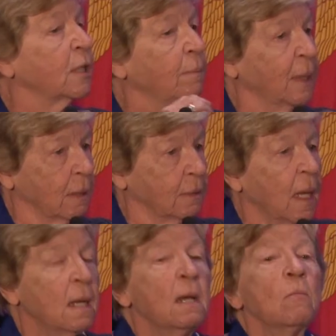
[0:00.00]
to build.
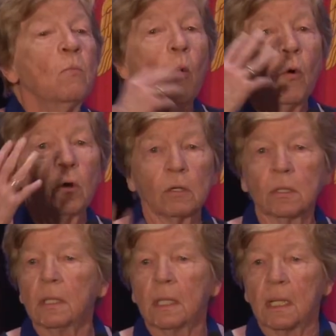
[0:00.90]
More